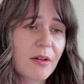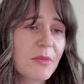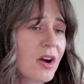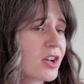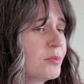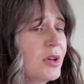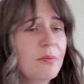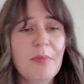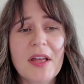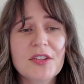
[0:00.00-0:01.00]
I'm not going to
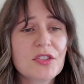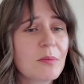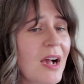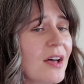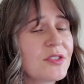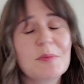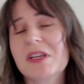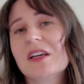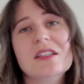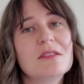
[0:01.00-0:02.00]
put beds or baths
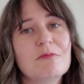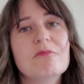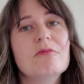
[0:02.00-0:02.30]
because